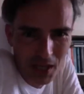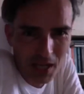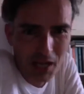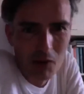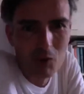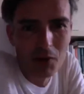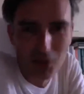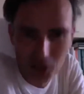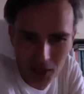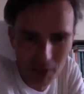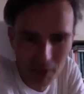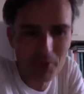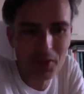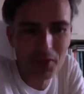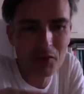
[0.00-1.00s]
We're gonna
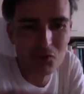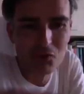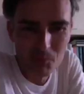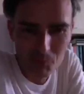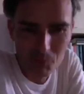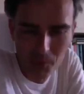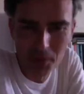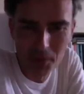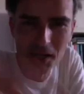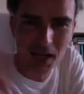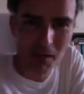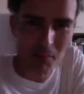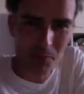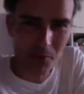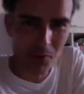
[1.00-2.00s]
be popping
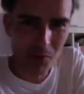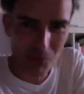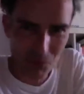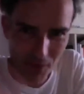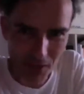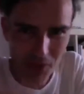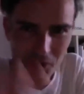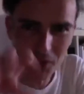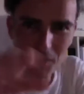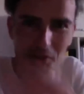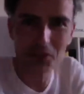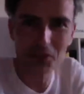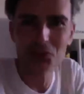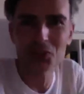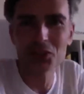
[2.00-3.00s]
up regularly,
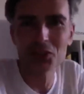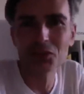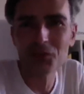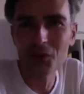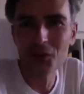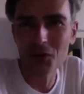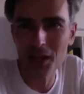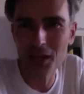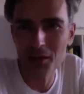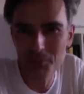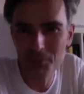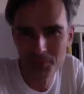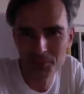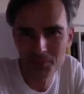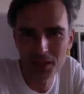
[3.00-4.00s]
so just follow
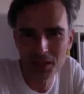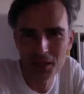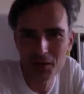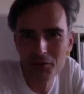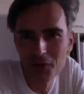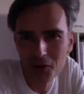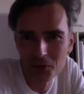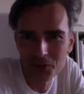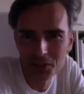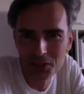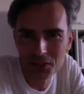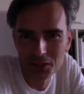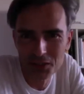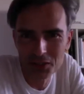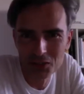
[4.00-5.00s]

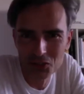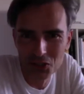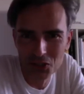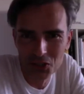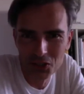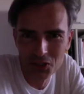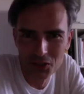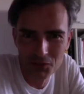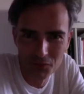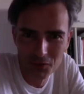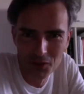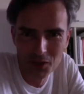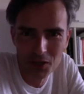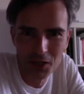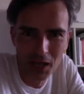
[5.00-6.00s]
the Czech
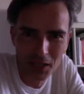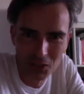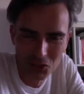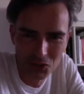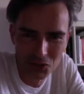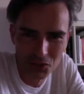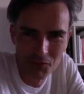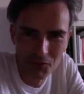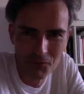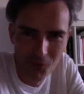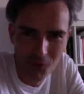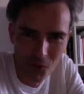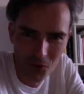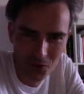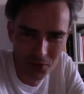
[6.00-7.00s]
edition of
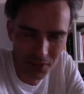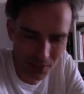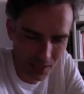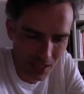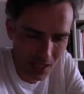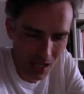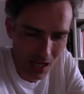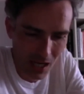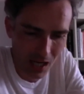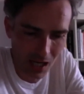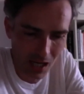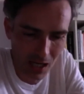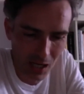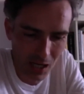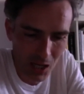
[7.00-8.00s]
Vogue.
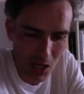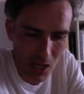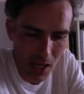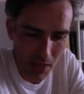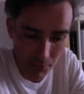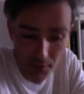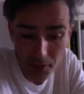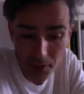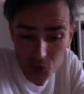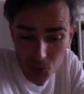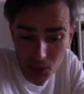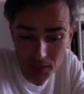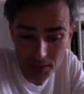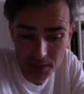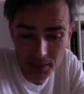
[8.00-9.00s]
And thank you
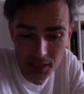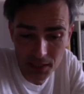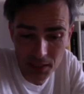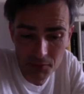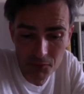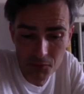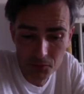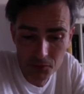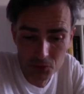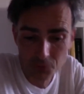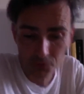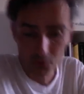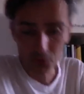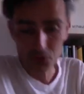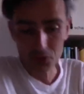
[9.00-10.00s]
once again to
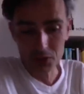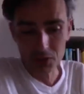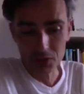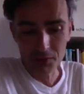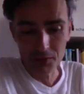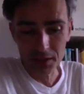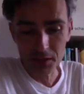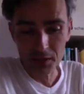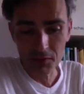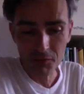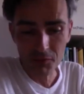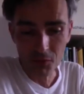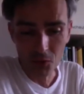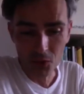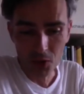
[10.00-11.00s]
Vogue Czechoslovakia
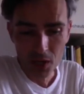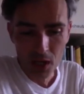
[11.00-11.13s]
for